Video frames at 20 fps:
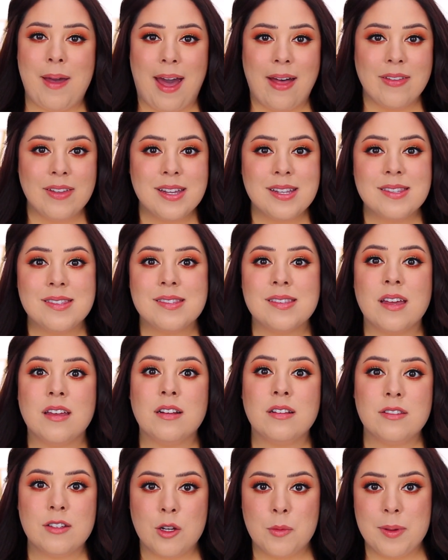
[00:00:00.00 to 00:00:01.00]
balanced and
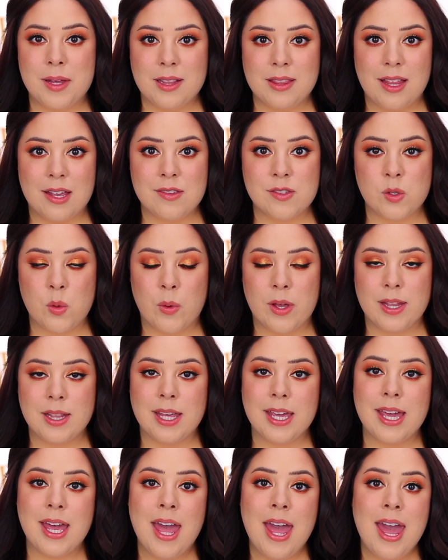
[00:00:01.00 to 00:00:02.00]
a little bit less
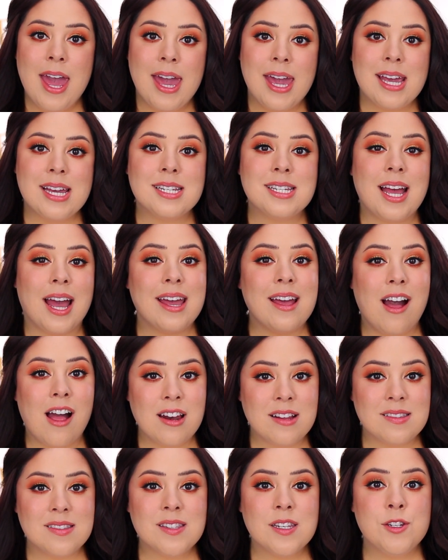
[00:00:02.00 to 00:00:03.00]
oily, and I
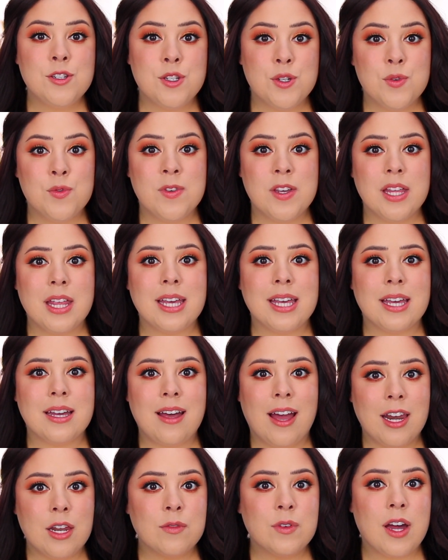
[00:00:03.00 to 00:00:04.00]
honestly do feel like it
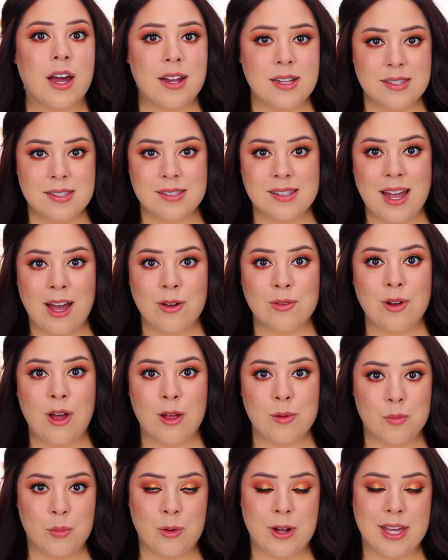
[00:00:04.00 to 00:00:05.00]
kind of cuts down
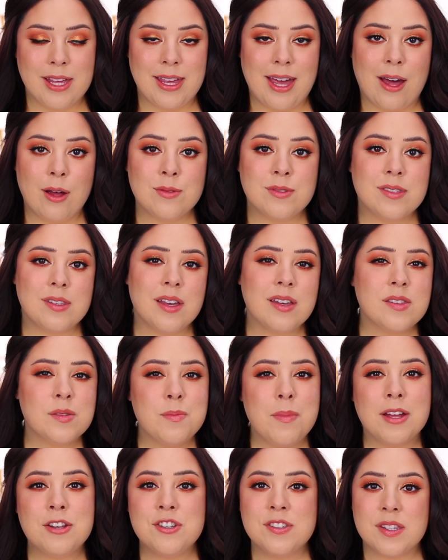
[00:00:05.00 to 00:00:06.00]
on breakouts, as
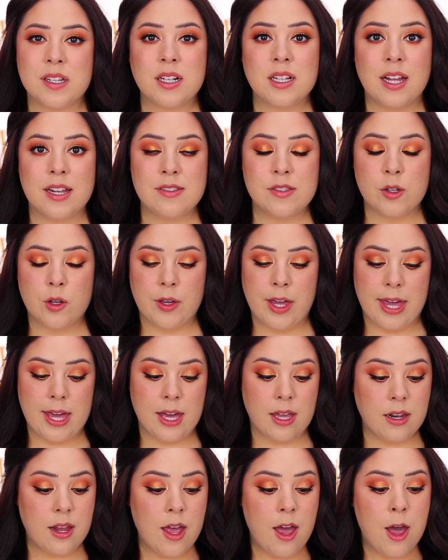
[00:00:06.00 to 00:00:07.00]
much as a cleanser
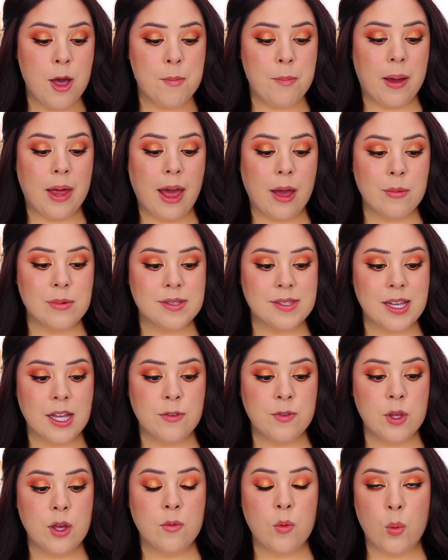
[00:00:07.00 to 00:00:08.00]
can. But I would say
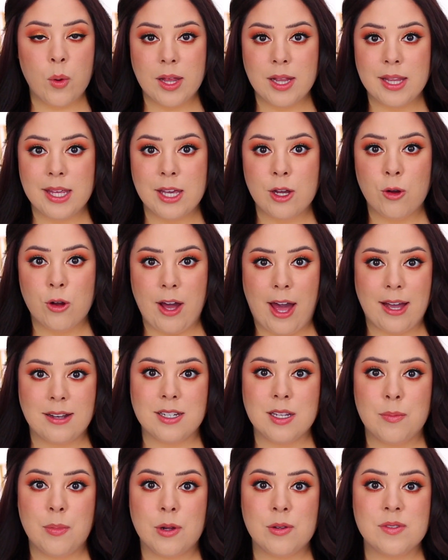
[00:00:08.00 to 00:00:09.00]
if you have oily or
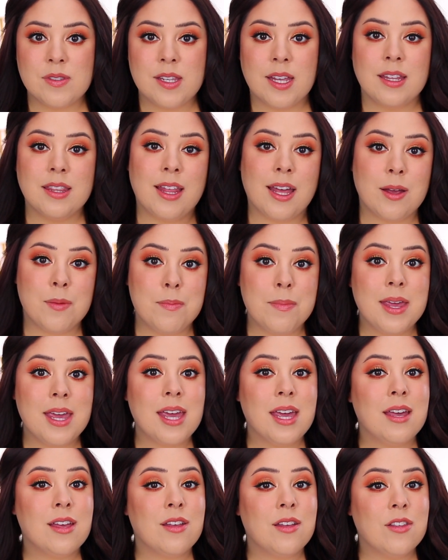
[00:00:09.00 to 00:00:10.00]
acne-prone skin like
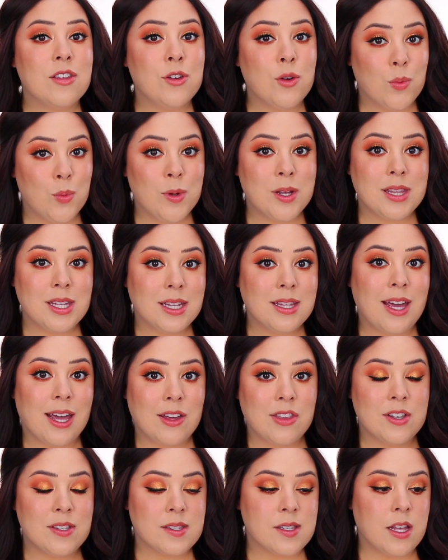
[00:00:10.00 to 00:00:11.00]
me, you'll really
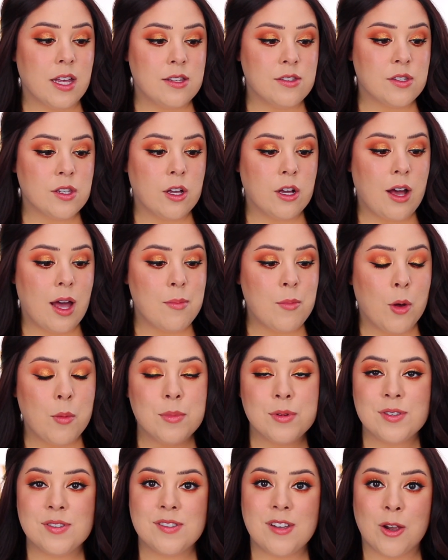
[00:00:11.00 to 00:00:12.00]
like this cleanser. I'm
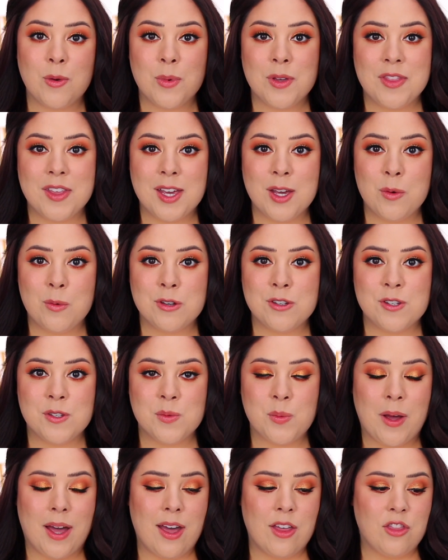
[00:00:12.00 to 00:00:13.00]
almost done with it, which
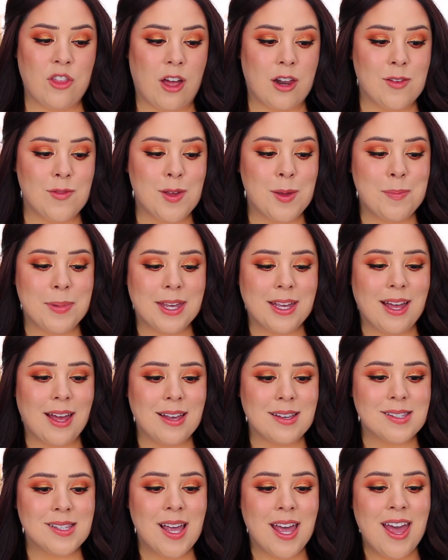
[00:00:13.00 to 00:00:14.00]
is why I thought of it,
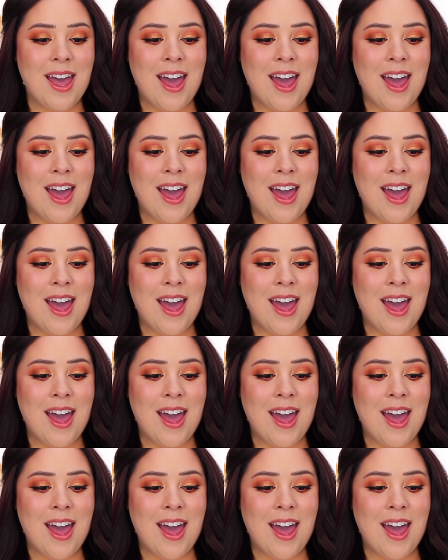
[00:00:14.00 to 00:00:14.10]
because